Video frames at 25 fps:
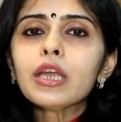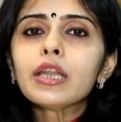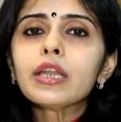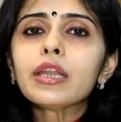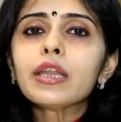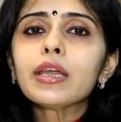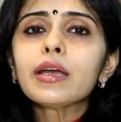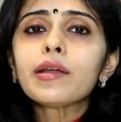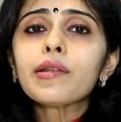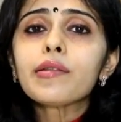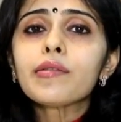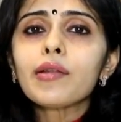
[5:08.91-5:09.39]

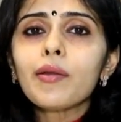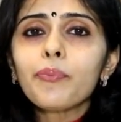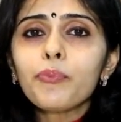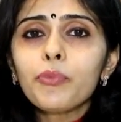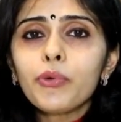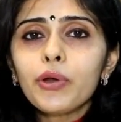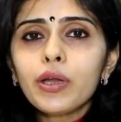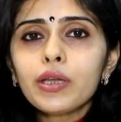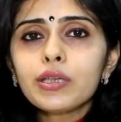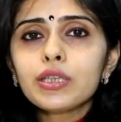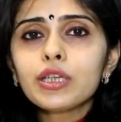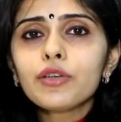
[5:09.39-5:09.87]
They are
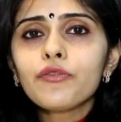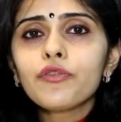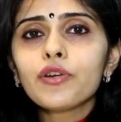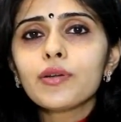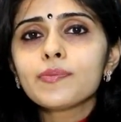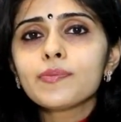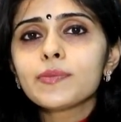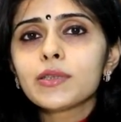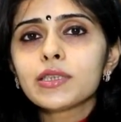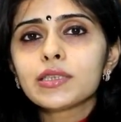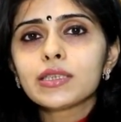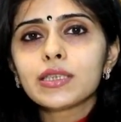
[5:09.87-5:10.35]
separated
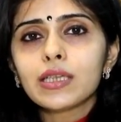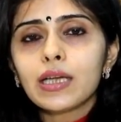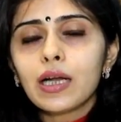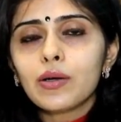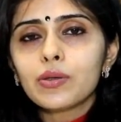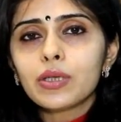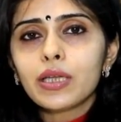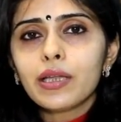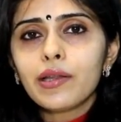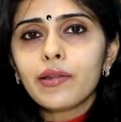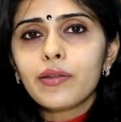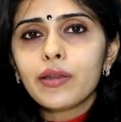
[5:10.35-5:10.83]
from their
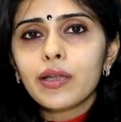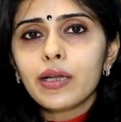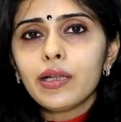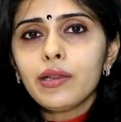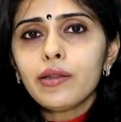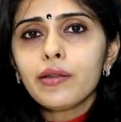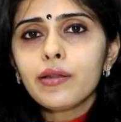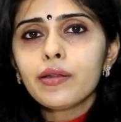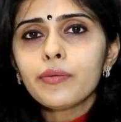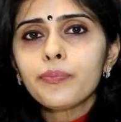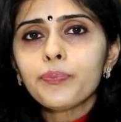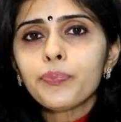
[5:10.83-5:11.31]
surrounding
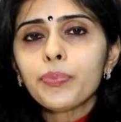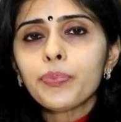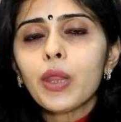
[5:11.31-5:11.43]
cells,